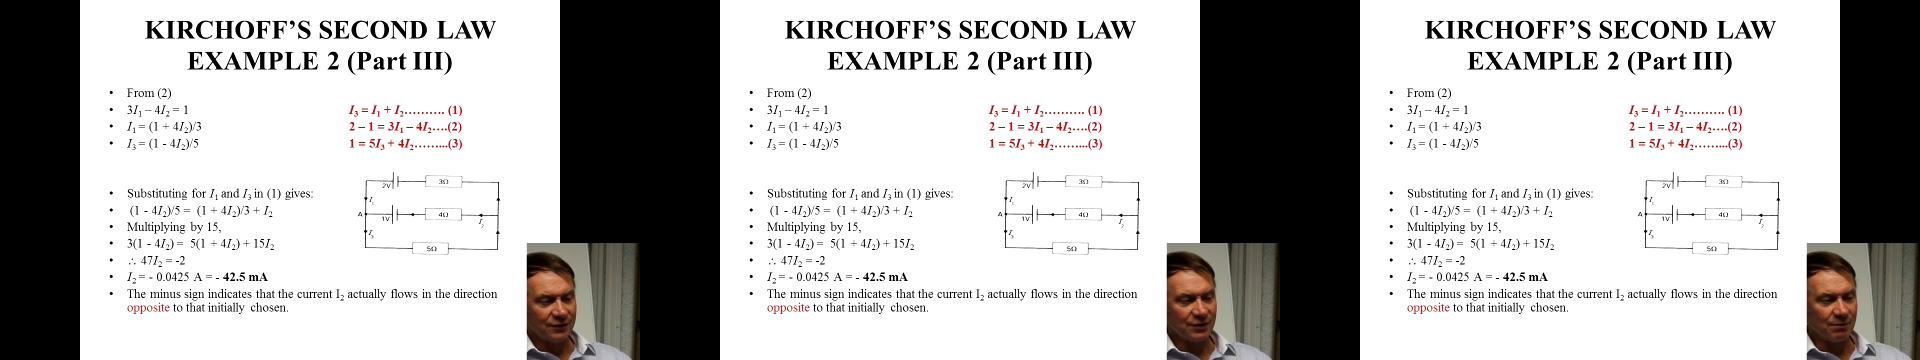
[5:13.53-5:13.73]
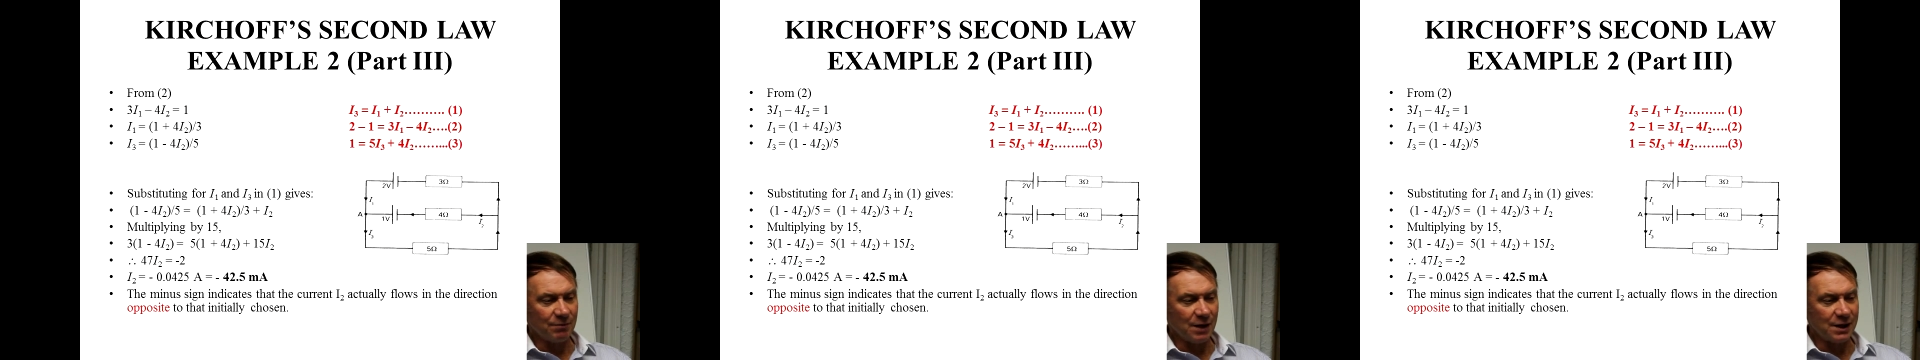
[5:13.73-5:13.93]

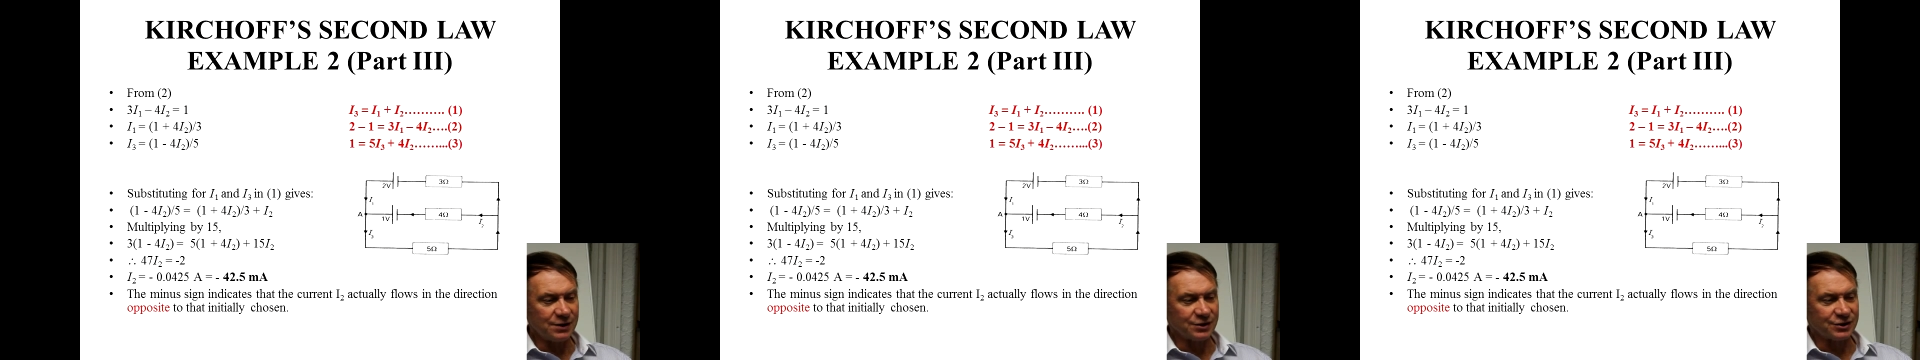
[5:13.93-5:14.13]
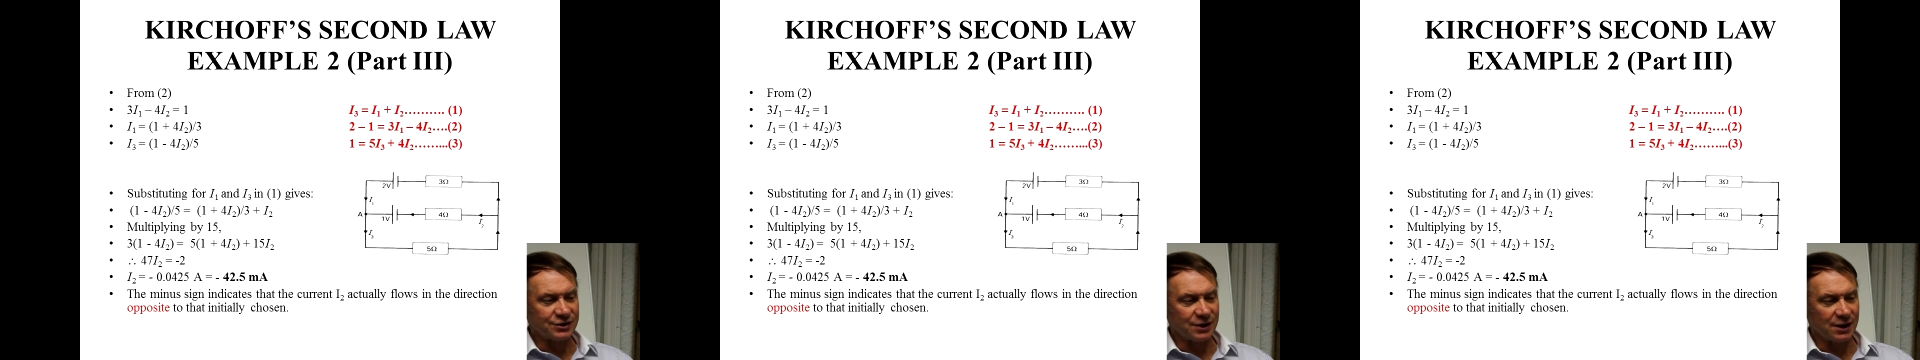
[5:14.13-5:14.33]
The
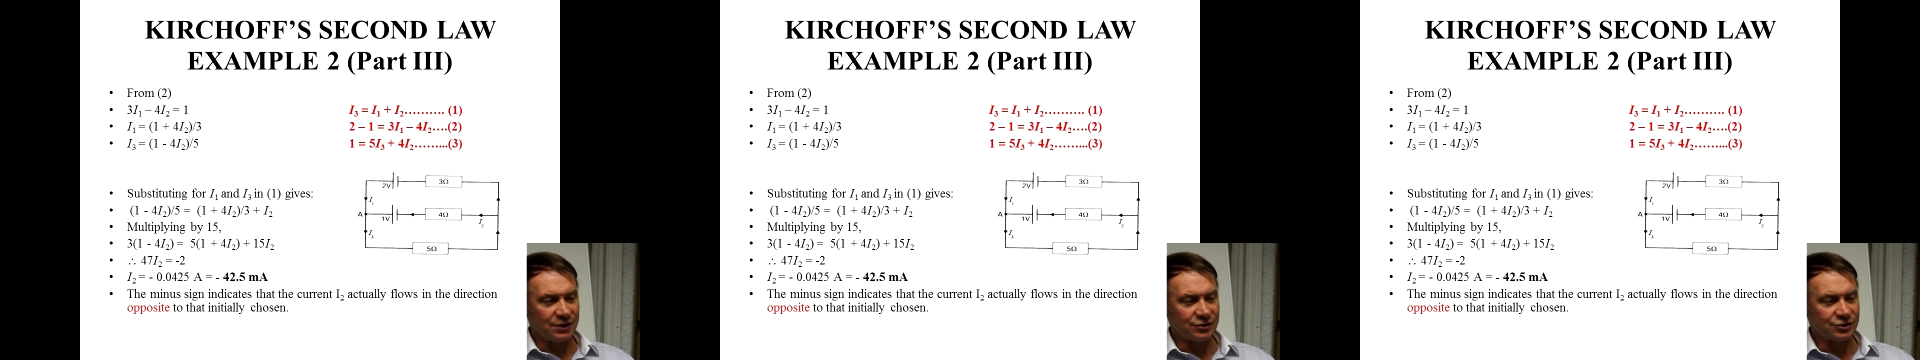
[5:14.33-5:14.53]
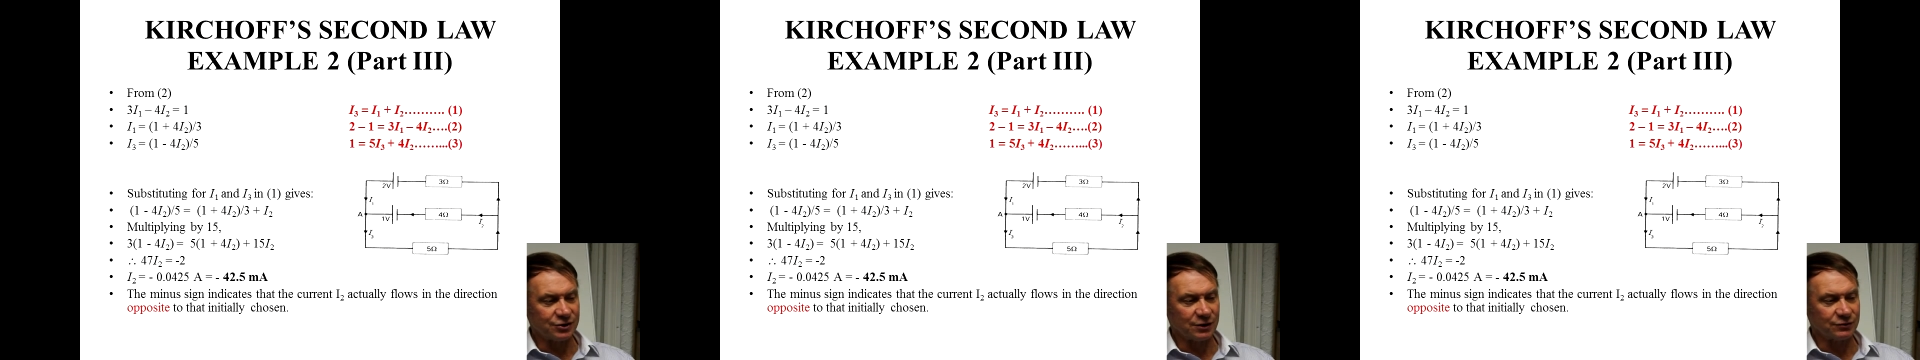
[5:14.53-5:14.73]
minus
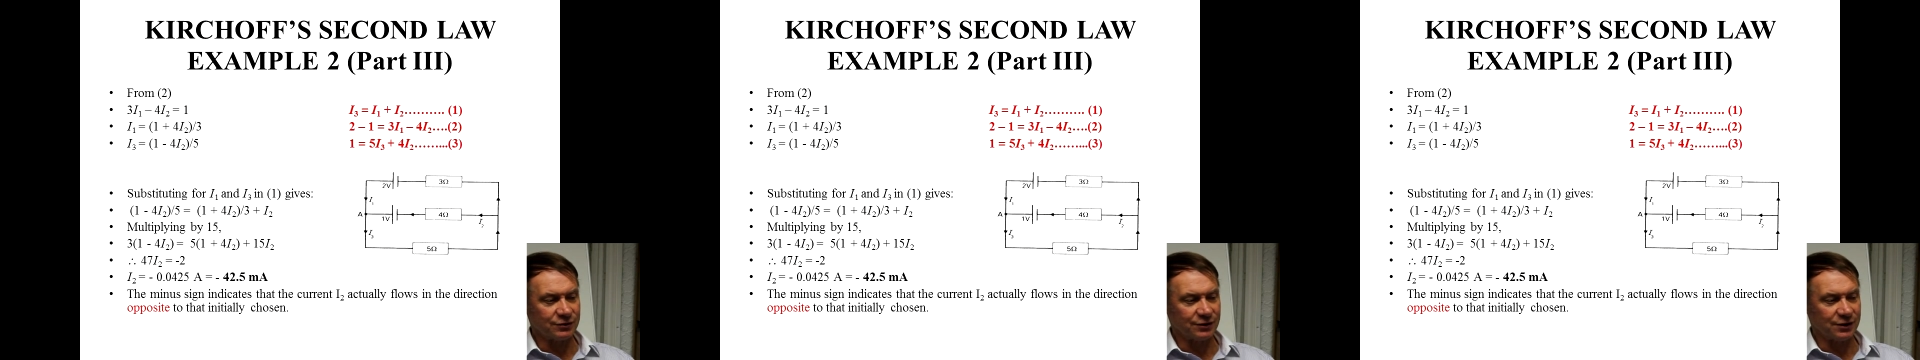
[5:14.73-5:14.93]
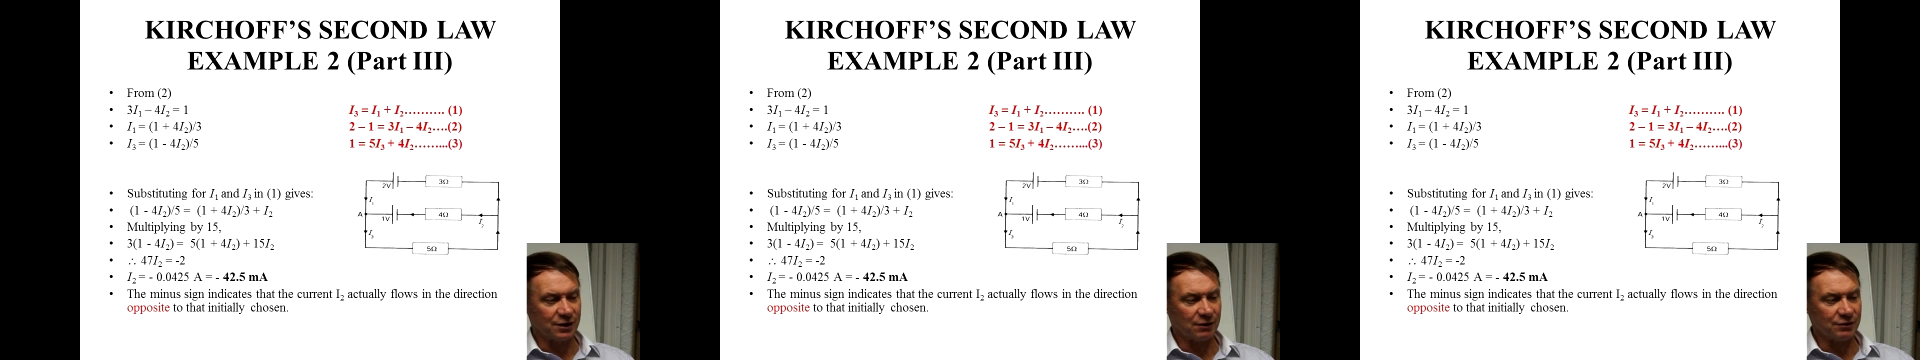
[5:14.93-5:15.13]
sign shows
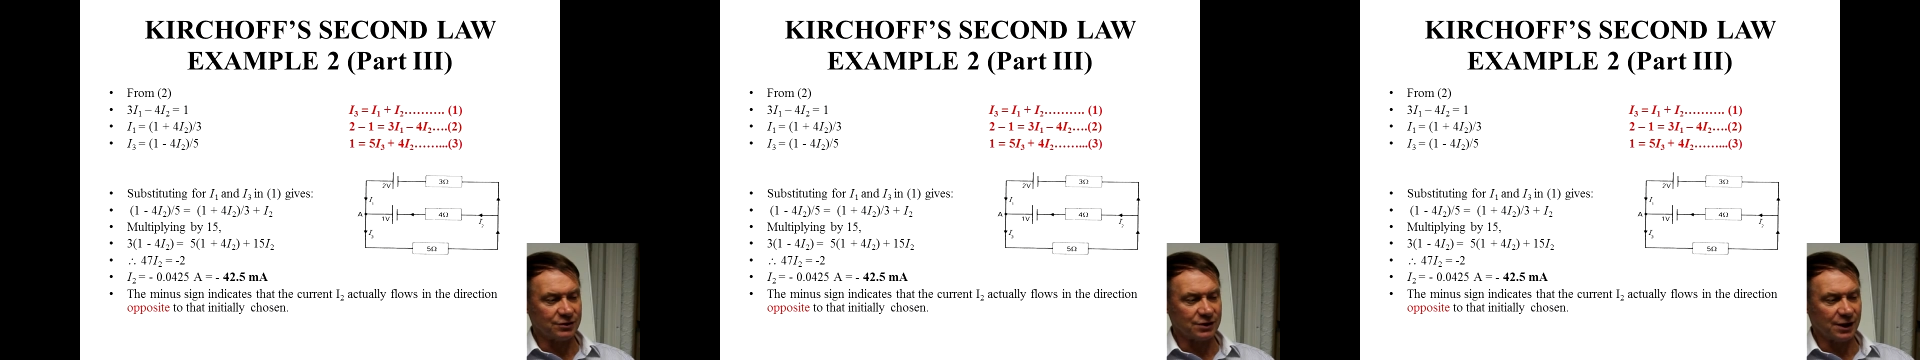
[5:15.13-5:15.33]
that the current